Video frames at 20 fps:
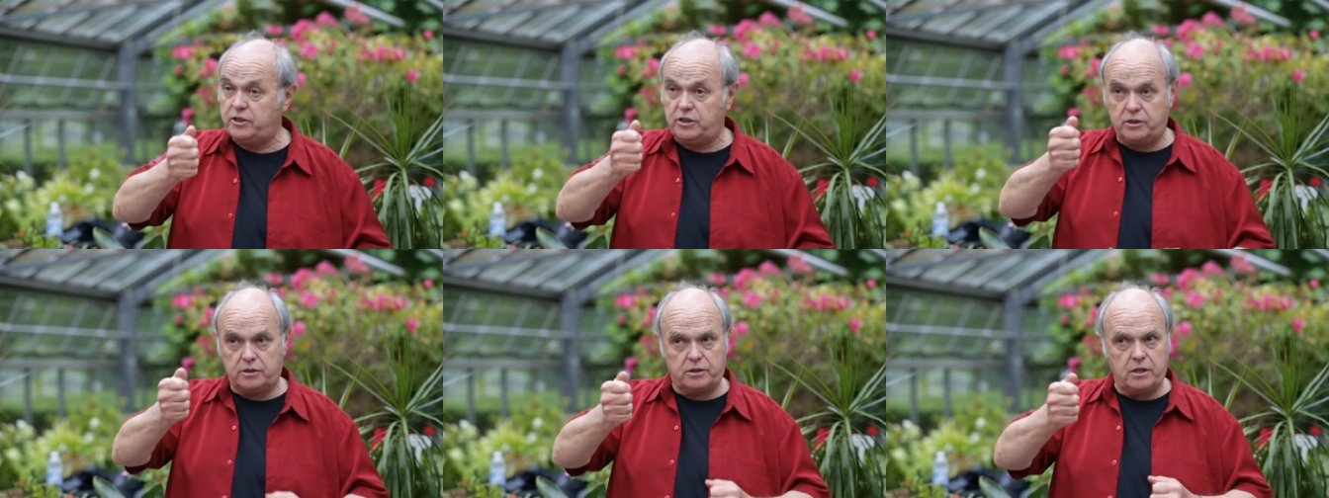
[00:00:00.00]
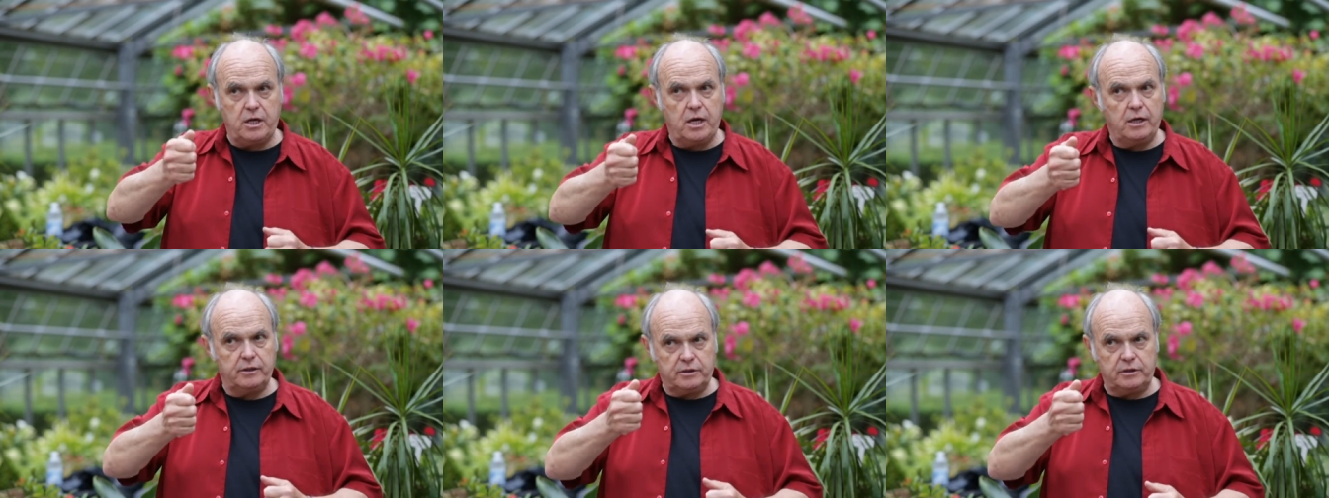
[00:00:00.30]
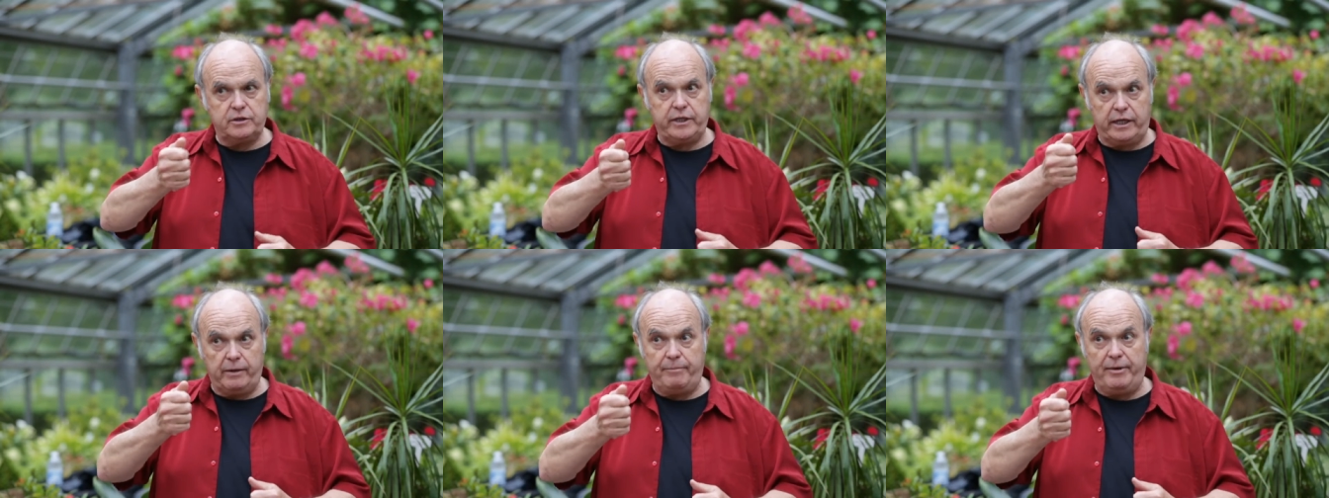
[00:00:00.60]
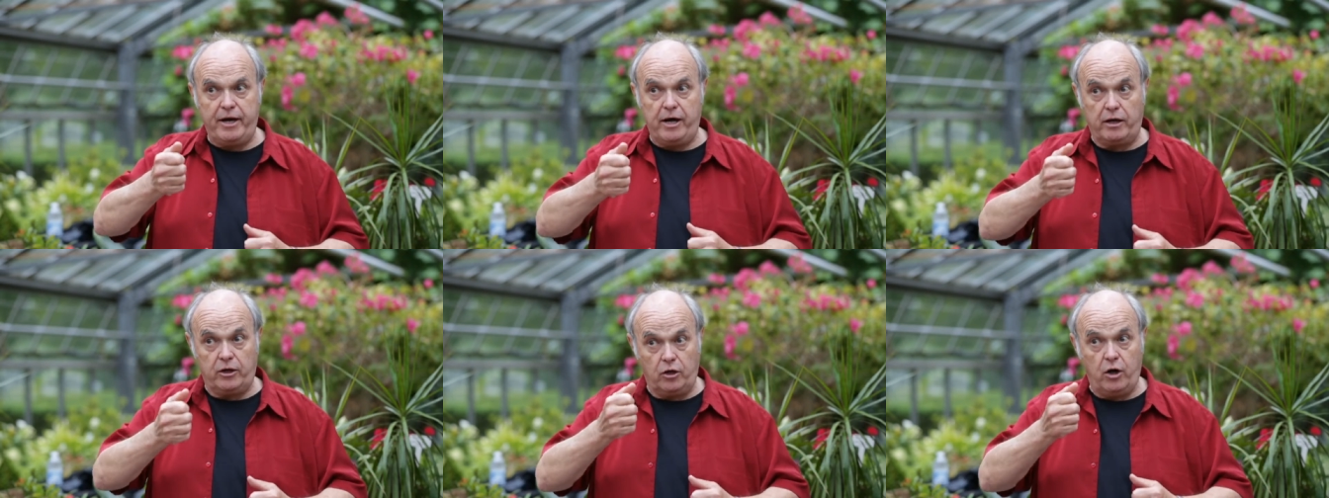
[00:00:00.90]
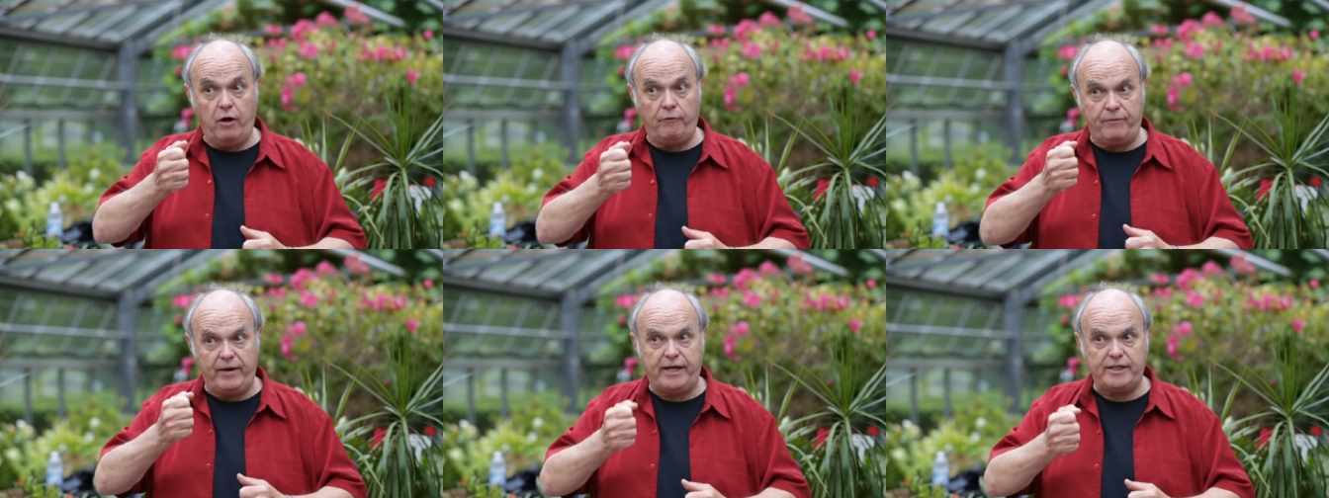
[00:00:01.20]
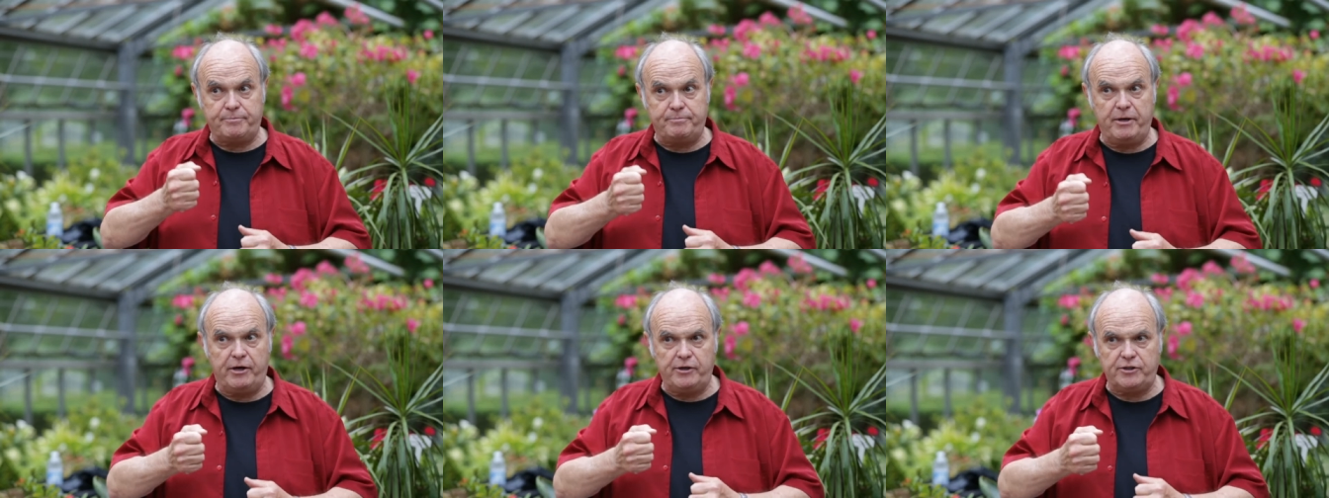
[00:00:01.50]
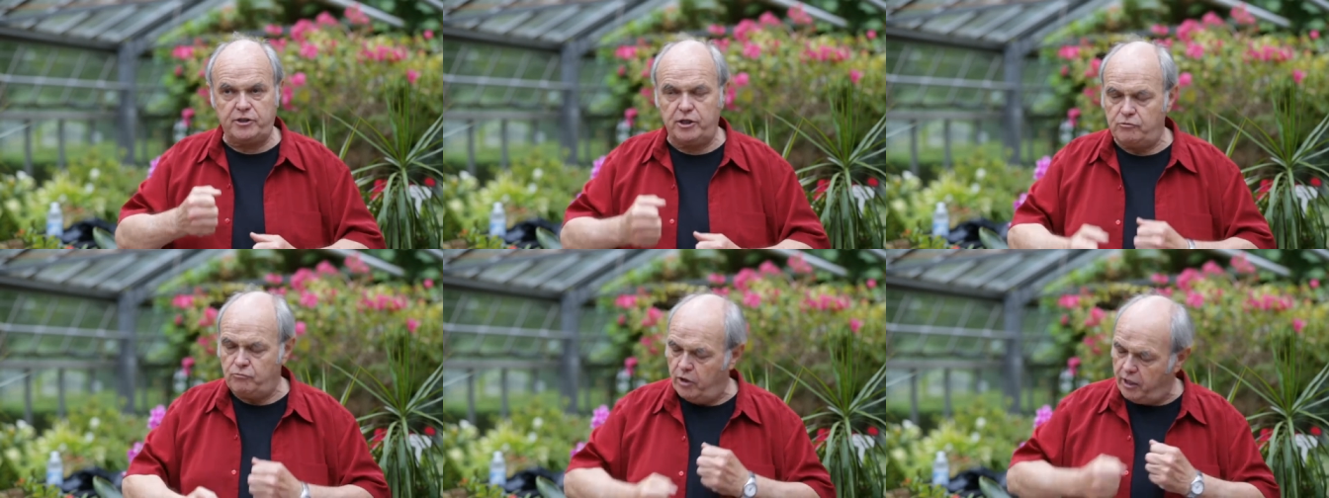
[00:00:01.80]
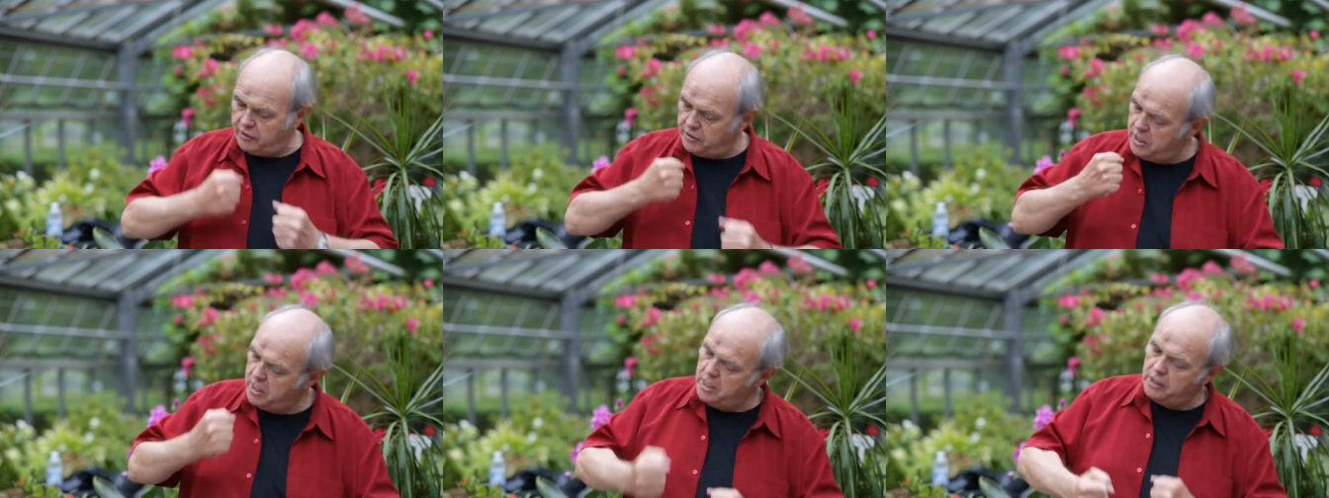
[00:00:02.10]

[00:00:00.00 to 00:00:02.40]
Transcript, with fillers: She's, she's like a bear. You know how fast bears can run.